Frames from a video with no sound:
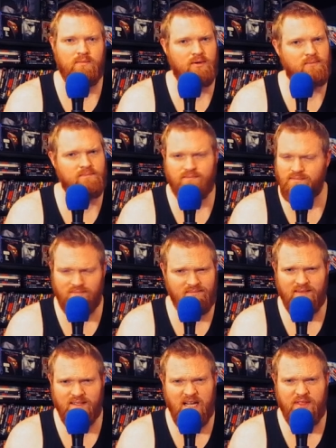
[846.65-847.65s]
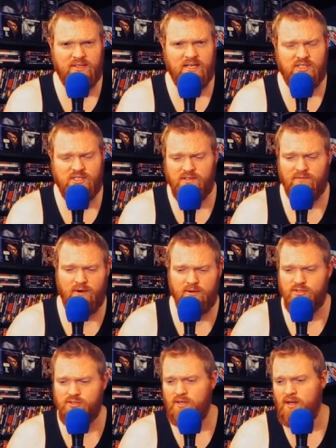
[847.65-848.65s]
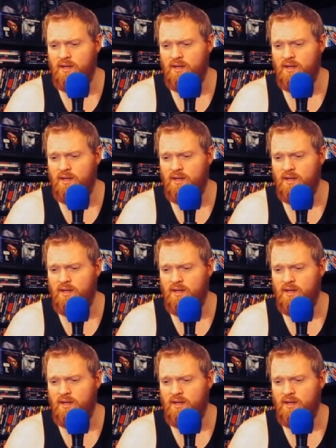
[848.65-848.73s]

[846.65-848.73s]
But nothing touches the first.